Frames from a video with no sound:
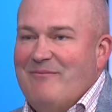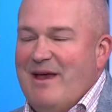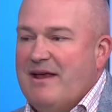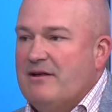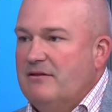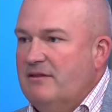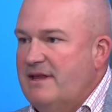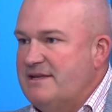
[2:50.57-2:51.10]
make
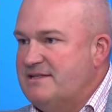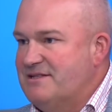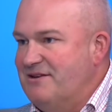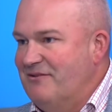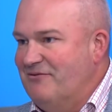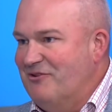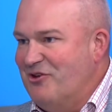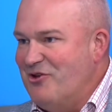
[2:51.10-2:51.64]
a list
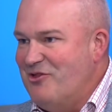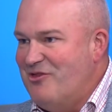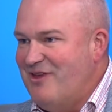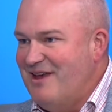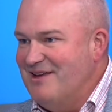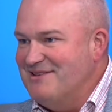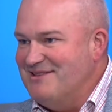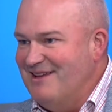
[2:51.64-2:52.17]
of good
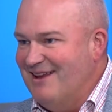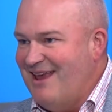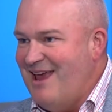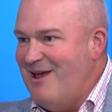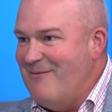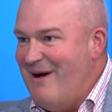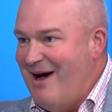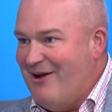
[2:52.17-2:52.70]
things that
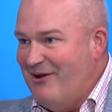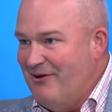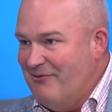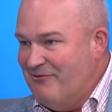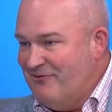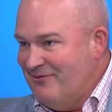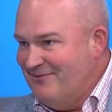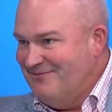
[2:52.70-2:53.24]
came out
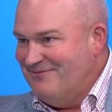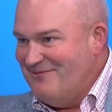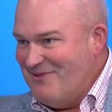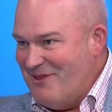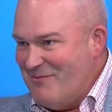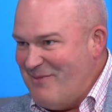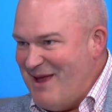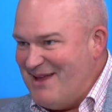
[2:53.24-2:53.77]
of
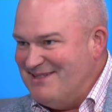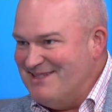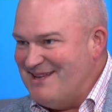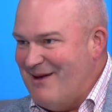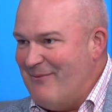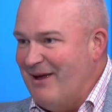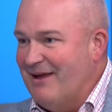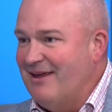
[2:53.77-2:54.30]
the
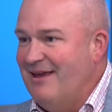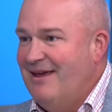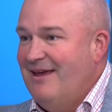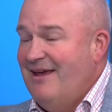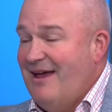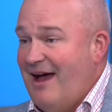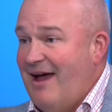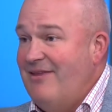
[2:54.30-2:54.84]

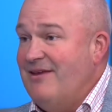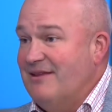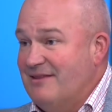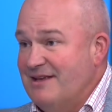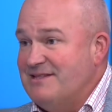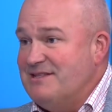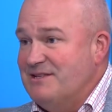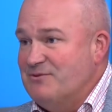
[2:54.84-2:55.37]
pandemic, I think
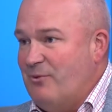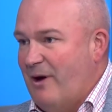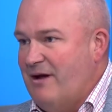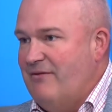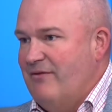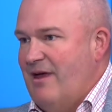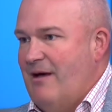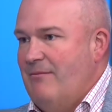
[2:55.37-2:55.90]
this is one
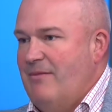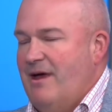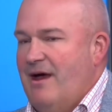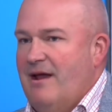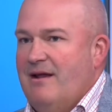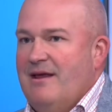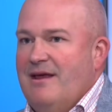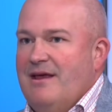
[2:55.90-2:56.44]
of them,
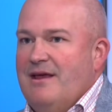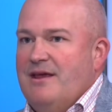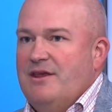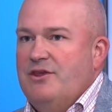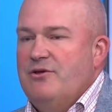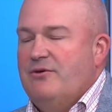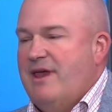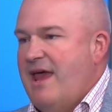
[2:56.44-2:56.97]
that
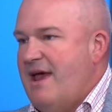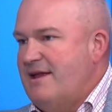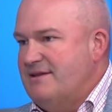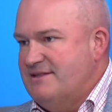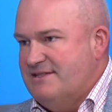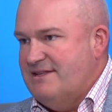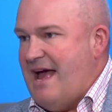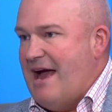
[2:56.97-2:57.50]
you can't
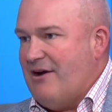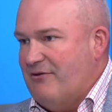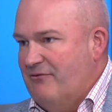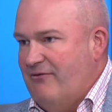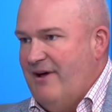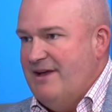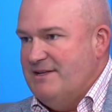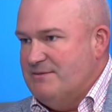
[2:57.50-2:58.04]

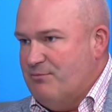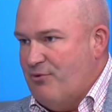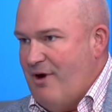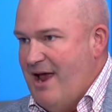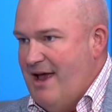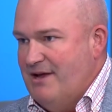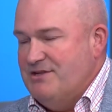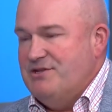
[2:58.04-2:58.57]
sacrifice
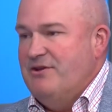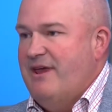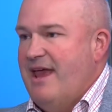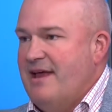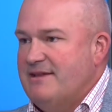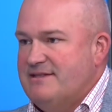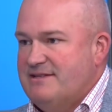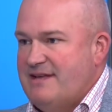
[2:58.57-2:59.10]
brand. You
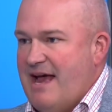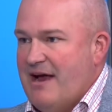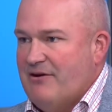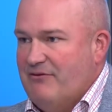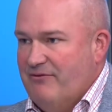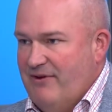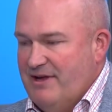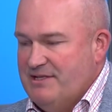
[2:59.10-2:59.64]
can't
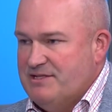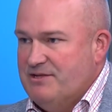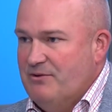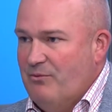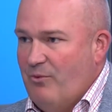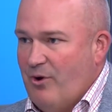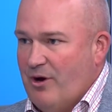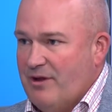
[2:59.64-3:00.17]
sacrifice the
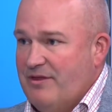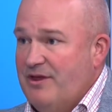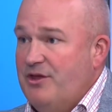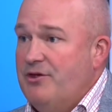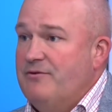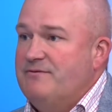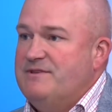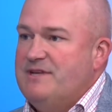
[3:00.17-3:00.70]
work that
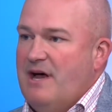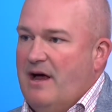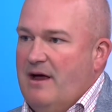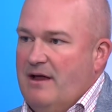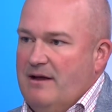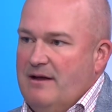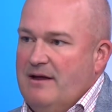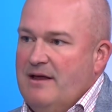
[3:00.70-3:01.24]
you've
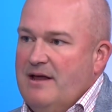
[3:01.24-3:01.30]
done